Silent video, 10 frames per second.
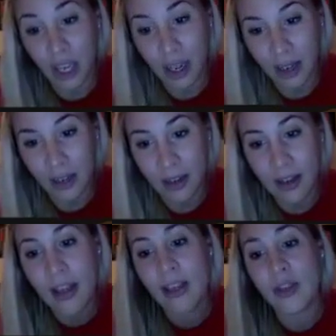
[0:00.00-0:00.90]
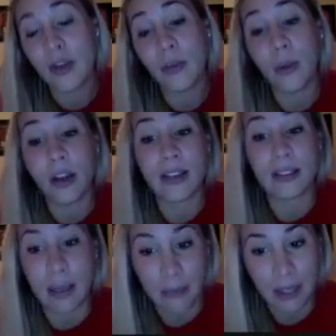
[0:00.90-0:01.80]
educated, they're more
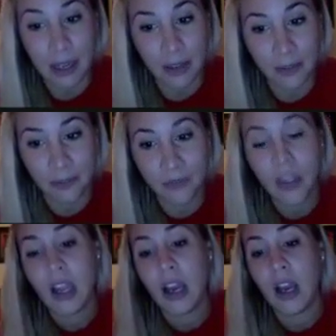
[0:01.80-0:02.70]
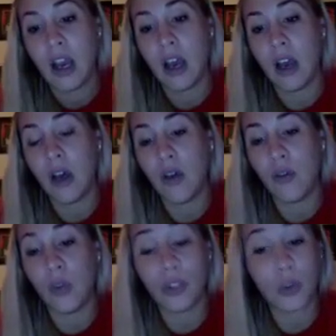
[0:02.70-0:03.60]
accepting
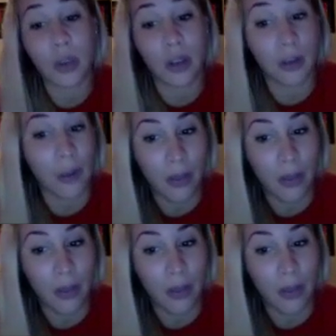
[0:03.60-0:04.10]
of what's going